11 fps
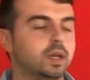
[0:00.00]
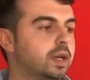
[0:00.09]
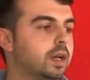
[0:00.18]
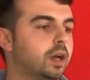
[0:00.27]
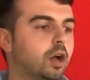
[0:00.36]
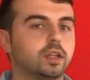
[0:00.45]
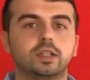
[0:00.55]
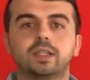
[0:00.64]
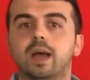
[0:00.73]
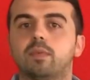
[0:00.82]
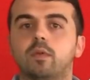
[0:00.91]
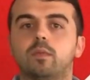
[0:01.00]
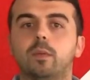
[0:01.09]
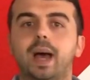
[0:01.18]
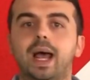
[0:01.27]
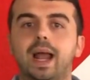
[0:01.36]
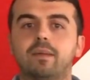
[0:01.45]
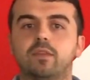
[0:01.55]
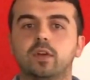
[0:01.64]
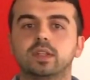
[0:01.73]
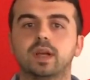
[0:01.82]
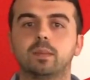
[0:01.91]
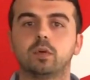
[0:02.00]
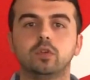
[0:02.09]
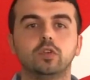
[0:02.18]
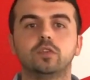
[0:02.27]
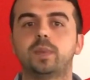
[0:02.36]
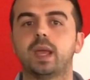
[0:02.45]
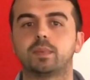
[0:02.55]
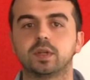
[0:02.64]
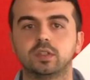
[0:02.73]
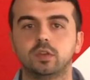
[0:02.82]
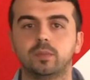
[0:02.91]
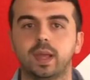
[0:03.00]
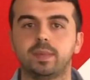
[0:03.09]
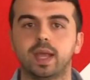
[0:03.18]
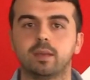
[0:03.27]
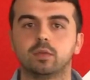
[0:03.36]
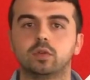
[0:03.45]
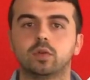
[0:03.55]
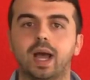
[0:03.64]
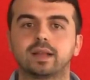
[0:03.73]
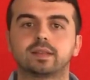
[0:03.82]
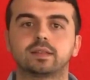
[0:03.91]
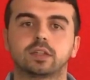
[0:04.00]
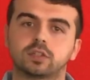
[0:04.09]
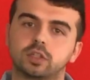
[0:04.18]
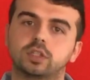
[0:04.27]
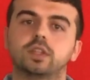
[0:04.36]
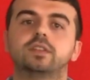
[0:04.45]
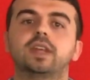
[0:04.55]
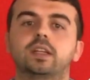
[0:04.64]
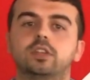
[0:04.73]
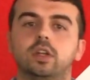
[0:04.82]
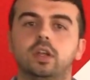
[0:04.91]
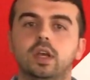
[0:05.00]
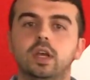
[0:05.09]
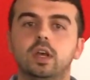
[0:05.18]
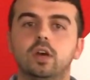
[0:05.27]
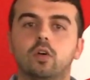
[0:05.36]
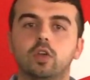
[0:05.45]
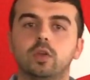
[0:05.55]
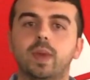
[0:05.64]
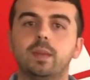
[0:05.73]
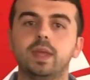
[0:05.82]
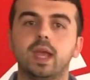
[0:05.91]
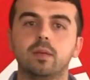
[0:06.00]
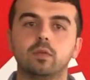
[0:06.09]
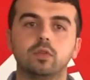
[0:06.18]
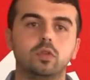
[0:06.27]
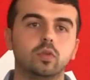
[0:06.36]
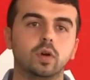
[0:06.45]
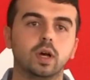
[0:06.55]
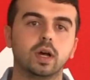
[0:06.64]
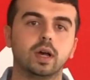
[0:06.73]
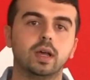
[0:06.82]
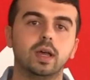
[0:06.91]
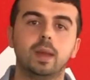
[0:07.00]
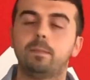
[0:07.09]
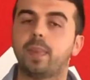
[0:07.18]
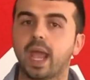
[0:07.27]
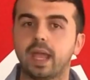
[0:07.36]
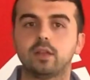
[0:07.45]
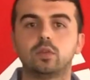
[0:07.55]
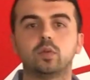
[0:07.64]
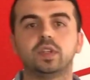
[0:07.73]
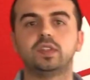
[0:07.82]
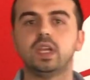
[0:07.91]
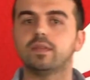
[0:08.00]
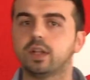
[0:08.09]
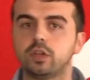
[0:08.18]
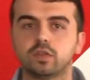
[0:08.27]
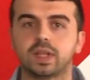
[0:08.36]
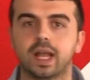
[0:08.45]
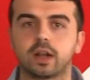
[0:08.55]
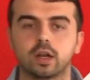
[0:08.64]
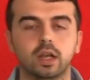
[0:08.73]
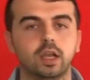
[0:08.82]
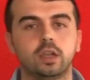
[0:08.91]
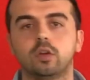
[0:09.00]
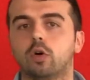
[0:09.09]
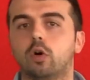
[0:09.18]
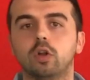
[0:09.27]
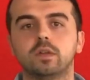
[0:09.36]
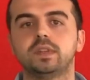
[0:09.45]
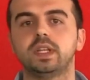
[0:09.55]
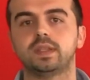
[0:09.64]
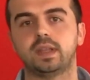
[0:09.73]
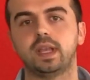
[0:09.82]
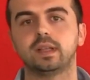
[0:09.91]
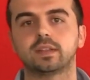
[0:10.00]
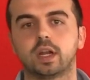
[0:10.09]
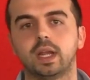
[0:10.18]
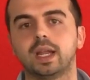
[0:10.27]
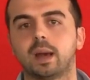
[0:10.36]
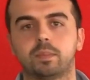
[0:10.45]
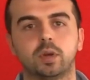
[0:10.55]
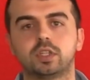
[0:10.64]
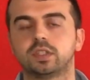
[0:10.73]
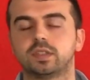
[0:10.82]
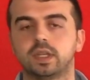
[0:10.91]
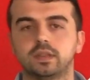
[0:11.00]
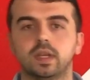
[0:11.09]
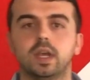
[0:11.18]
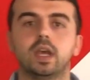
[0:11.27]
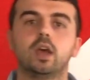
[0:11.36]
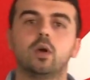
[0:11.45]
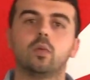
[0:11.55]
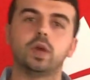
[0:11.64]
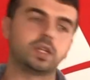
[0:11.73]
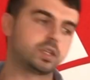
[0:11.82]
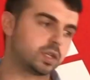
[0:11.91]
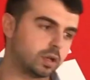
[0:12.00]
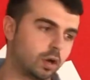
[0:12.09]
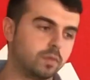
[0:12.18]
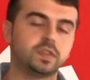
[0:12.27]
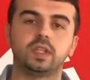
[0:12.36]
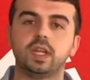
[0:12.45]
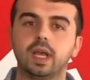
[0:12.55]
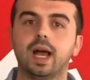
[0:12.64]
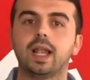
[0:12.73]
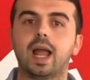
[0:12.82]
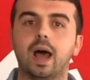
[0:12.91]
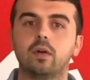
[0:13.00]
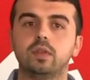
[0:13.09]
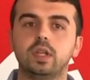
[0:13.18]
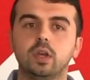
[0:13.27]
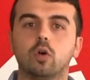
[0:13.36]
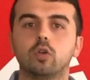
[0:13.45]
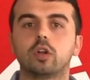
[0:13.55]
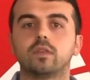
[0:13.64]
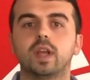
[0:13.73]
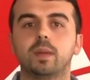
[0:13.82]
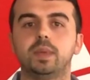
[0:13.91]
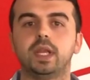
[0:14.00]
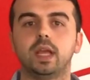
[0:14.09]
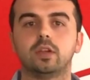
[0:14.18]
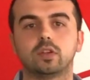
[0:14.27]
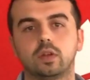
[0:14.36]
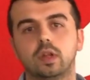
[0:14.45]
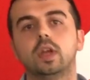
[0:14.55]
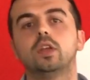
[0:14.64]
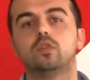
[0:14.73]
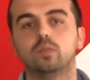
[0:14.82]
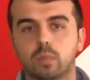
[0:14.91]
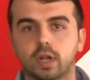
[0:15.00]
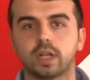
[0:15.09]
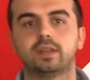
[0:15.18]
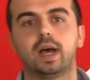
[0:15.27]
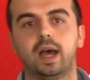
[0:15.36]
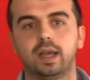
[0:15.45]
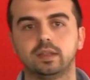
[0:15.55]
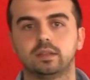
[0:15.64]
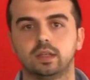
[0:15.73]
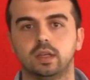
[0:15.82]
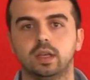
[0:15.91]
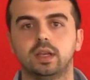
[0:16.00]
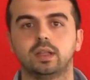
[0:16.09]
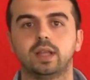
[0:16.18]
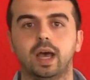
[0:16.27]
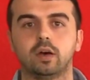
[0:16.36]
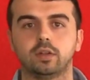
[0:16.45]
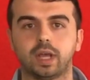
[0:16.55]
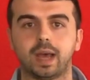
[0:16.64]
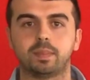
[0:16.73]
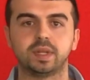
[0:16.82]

other type of mobile app, for example, newspapers, you may be able to access a certain section, or you may be able to pay to receive a newsletter. All of these things are in-app purchases, which obviously allow the owner of the application to monetize on the app